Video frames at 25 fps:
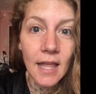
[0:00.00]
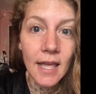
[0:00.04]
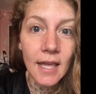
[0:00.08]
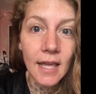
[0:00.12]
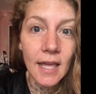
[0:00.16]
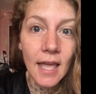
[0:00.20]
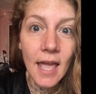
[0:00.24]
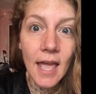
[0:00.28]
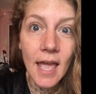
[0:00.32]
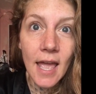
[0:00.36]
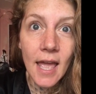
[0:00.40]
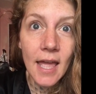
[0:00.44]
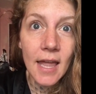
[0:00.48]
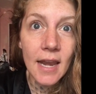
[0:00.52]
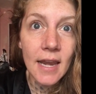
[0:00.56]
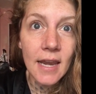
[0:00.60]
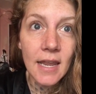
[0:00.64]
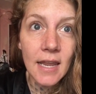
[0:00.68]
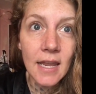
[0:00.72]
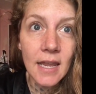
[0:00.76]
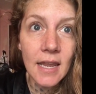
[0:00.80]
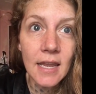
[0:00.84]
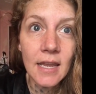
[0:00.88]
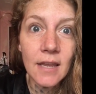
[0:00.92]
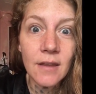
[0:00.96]
like
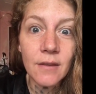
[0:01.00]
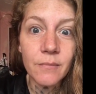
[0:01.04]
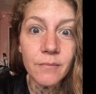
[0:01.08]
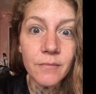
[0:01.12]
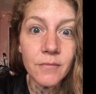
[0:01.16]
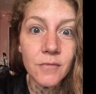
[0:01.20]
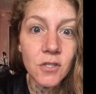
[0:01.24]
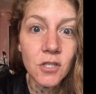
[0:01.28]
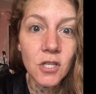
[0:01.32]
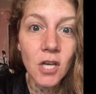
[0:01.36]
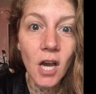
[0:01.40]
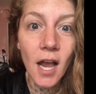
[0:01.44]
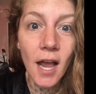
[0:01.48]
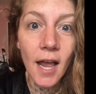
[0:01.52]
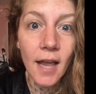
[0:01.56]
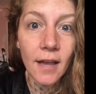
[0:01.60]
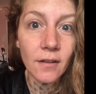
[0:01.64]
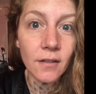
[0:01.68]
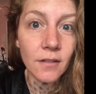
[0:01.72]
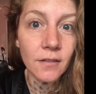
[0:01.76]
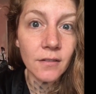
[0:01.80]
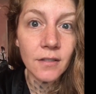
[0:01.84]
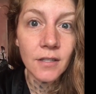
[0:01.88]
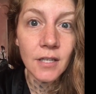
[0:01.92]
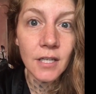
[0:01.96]
any
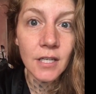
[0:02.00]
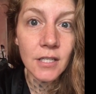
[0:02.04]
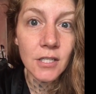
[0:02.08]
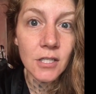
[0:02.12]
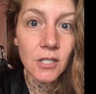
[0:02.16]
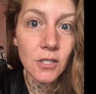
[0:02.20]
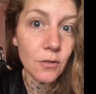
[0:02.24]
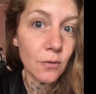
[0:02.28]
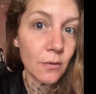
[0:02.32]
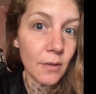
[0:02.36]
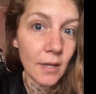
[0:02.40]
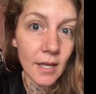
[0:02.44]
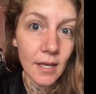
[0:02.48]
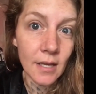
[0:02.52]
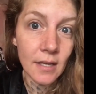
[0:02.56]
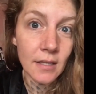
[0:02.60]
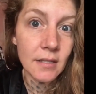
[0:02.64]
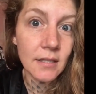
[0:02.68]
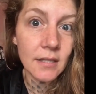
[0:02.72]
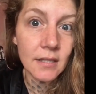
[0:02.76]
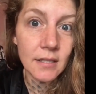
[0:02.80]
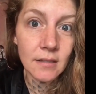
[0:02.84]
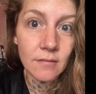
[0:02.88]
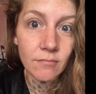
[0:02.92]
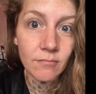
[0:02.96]
child can do
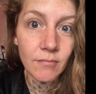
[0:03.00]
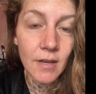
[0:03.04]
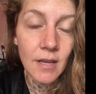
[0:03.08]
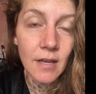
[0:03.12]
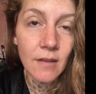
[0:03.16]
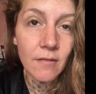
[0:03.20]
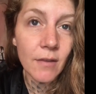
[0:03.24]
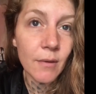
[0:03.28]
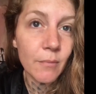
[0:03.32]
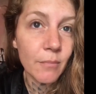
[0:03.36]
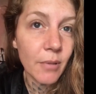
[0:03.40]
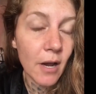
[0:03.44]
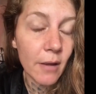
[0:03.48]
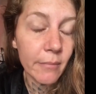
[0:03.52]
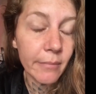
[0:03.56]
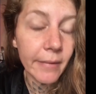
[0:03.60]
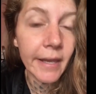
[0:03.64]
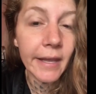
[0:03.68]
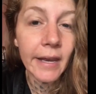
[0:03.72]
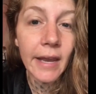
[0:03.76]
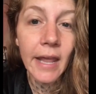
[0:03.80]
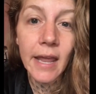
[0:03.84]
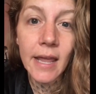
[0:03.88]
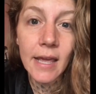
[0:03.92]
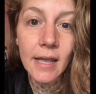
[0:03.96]
this. Even
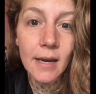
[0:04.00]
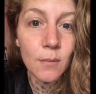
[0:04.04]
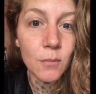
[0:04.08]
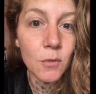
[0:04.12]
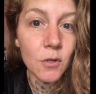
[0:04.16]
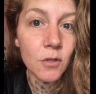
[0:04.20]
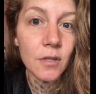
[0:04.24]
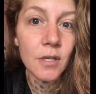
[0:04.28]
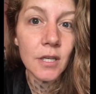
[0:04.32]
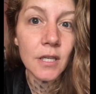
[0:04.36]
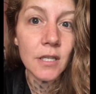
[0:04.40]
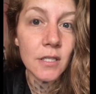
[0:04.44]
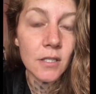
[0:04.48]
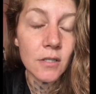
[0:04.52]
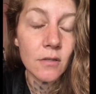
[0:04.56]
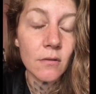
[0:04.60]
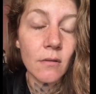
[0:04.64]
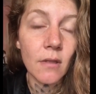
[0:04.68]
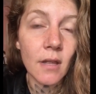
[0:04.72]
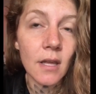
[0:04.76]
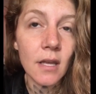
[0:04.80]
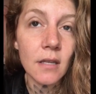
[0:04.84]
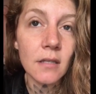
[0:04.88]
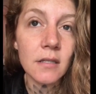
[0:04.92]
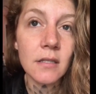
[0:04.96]
probably an animal can
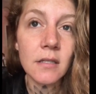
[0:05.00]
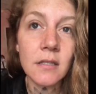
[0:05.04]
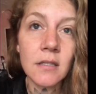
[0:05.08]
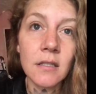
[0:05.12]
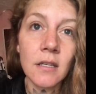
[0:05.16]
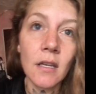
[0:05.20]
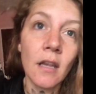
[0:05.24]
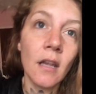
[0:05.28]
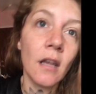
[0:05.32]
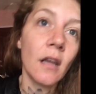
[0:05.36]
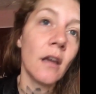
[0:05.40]
do this.